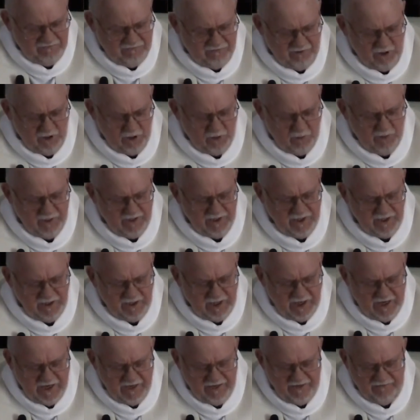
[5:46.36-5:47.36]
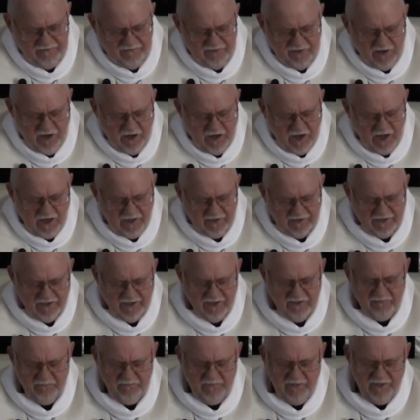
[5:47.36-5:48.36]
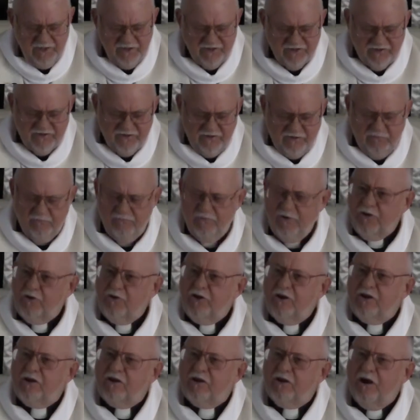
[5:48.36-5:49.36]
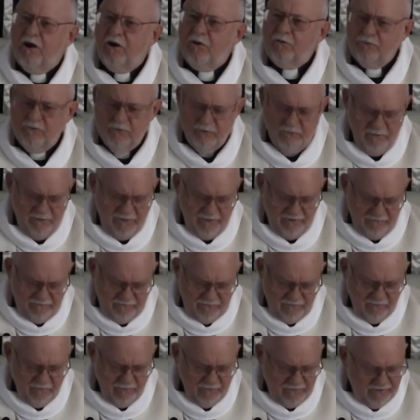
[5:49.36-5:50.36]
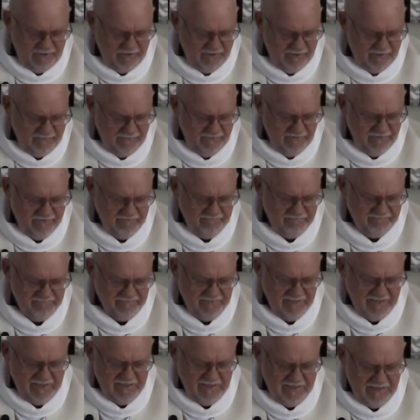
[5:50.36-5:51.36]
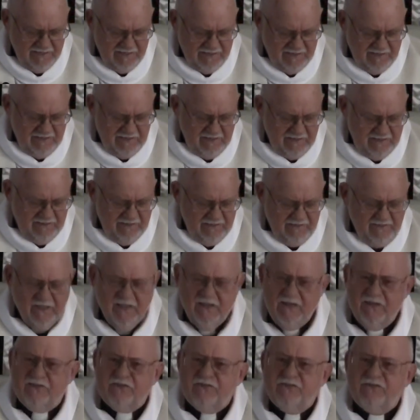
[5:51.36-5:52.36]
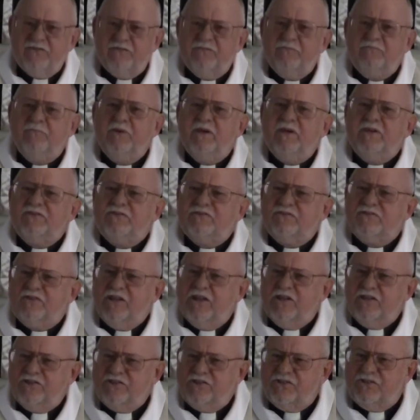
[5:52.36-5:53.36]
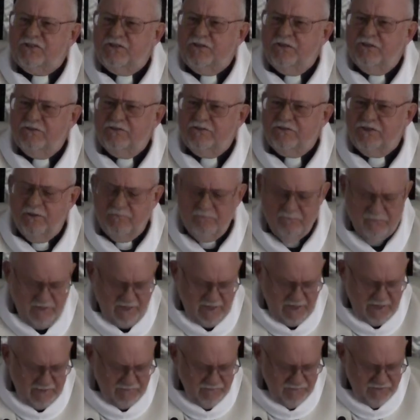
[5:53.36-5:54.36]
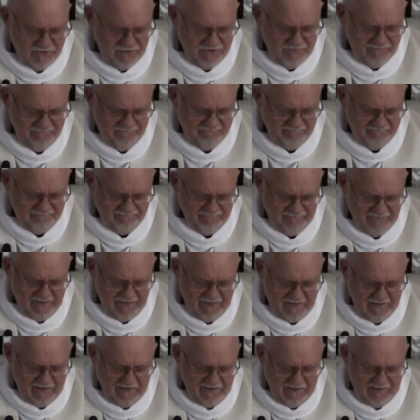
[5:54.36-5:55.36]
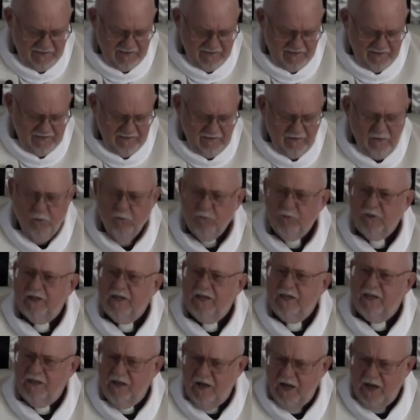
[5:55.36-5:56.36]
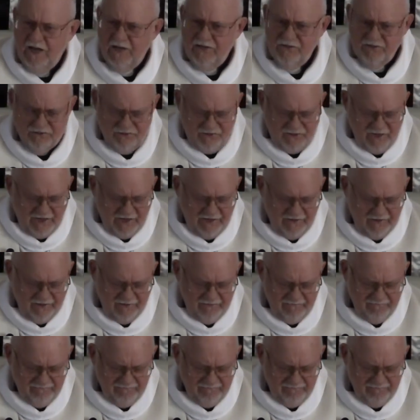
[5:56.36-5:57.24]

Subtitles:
Following the light of God can be so very counterintuitive that it makes sense sometimes only in hindsight.